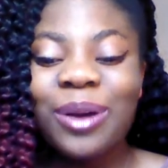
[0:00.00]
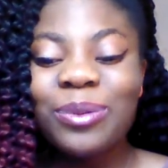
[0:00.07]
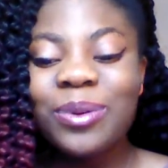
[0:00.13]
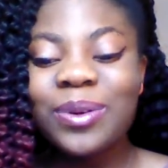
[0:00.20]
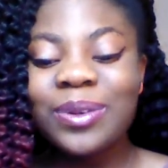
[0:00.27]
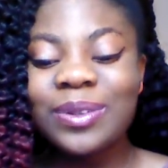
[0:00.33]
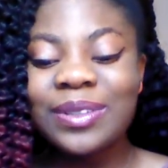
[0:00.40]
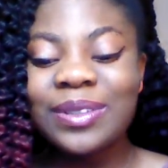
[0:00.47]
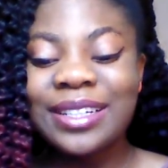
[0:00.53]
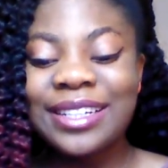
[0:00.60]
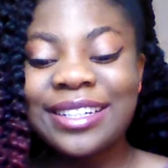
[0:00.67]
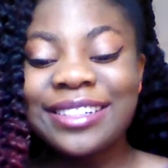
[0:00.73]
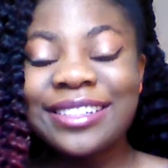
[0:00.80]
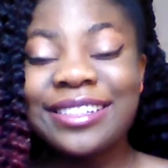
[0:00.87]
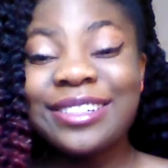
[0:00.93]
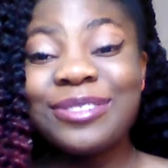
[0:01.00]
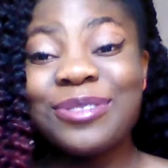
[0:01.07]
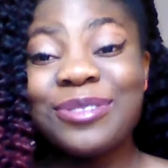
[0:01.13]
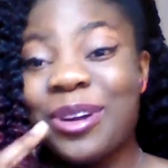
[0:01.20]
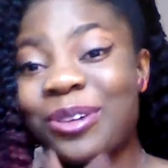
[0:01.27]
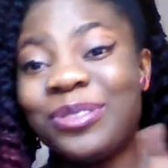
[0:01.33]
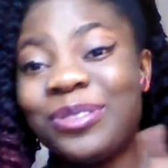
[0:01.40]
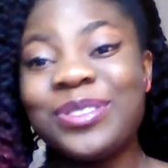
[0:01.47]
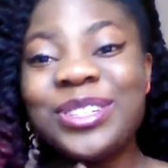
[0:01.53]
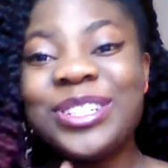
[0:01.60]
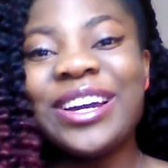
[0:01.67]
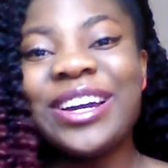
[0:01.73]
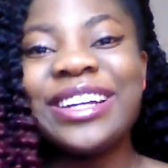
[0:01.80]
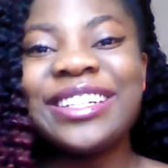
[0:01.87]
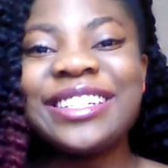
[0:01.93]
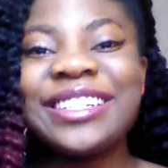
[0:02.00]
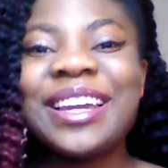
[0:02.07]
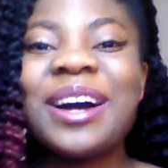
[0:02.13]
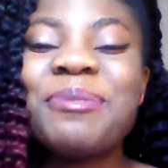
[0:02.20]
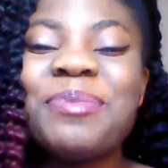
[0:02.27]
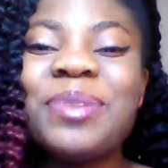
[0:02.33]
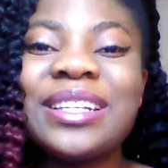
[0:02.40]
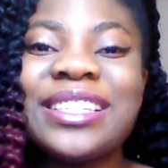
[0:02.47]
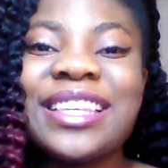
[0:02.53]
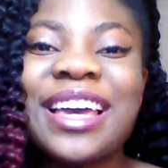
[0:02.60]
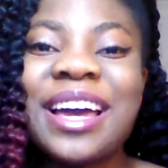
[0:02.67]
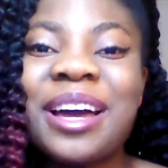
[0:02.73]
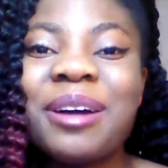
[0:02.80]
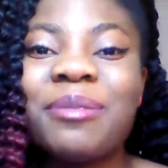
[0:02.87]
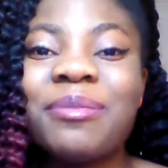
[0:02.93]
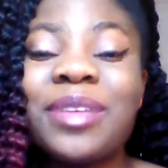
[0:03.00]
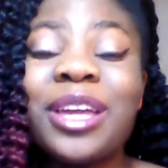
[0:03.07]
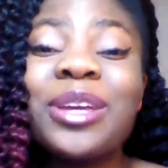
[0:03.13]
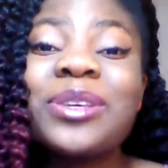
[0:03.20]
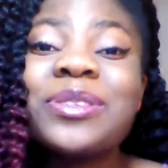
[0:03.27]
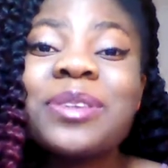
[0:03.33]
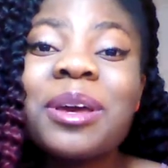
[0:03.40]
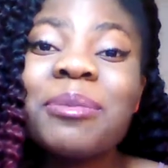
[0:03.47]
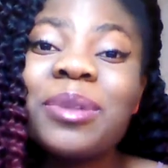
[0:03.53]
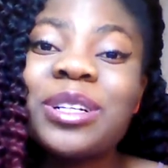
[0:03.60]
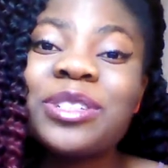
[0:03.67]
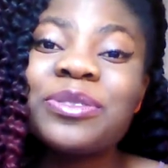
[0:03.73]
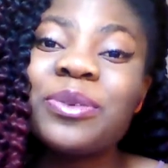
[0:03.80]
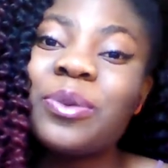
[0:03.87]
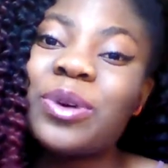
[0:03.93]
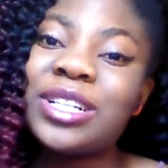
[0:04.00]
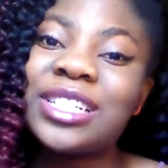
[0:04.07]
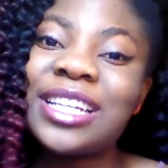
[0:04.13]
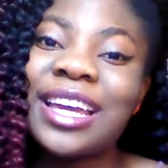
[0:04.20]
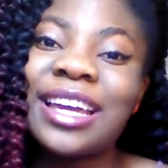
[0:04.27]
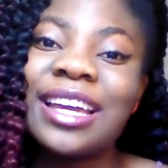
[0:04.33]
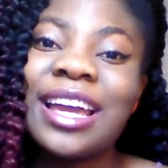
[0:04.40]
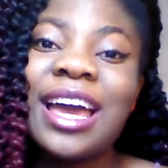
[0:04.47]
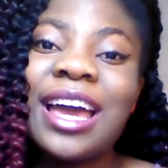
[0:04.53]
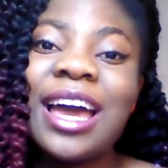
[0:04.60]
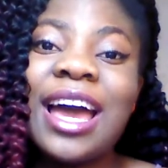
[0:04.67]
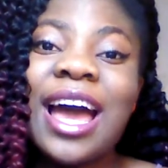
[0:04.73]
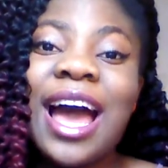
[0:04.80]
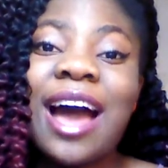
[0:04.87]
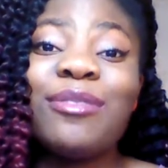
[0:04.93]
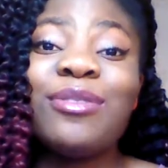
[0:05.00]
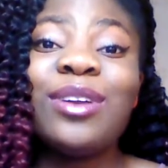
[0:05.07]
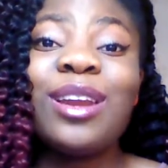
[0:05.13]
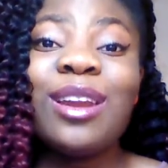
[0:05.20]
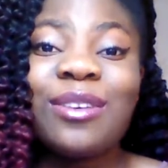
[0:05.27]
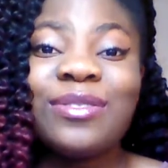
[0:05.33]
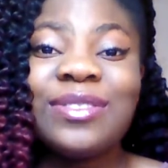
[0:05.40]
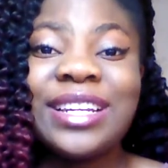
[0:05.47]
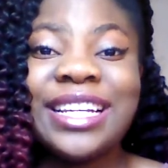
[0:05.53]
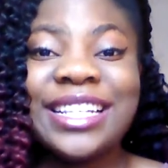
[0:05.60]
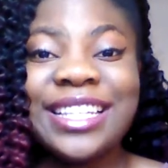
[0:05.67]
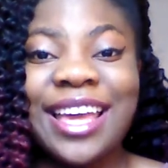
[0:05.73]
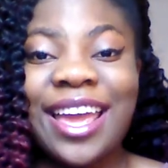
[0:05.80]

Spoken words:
will run off to church now. But thank you so much for watching. Have a lovely